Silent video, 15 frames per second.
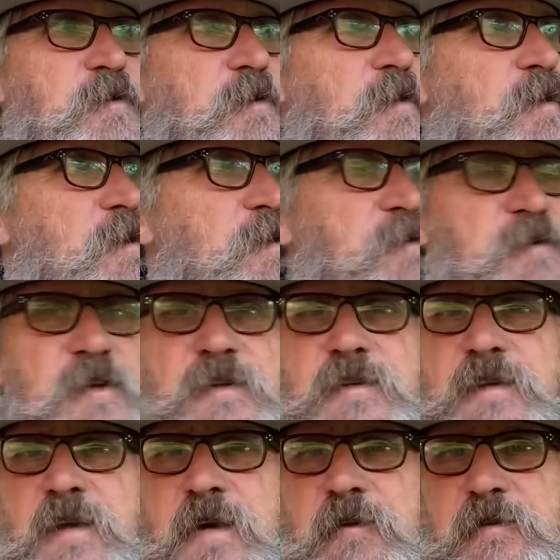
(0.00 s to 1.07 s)
he says
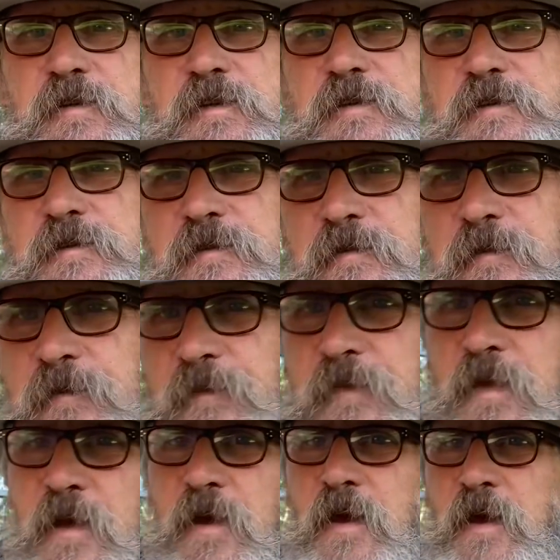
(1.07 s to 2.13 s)
it how it is,
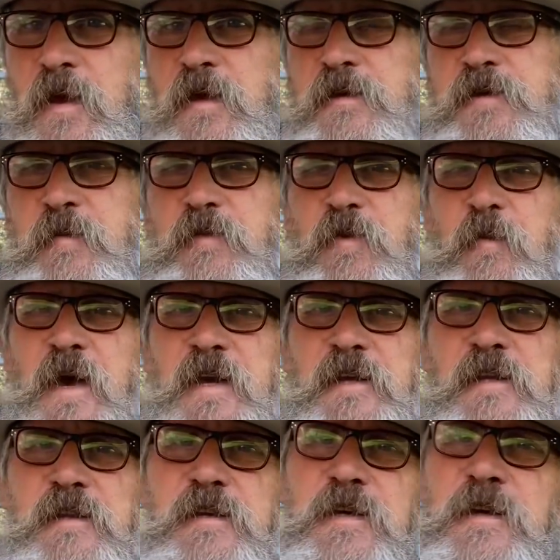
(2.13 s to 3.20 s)

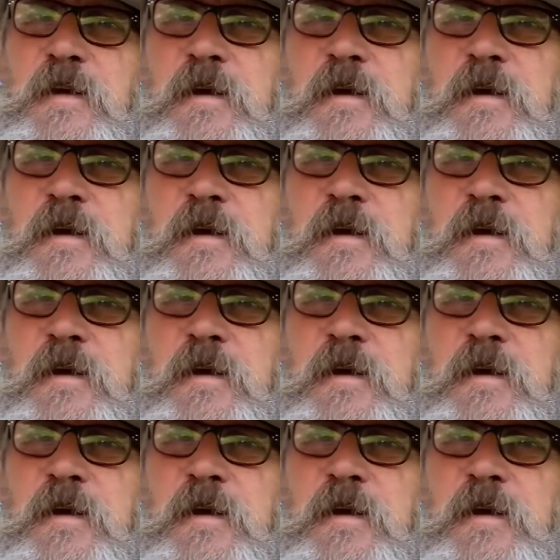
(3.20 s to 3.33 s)
diplomatically.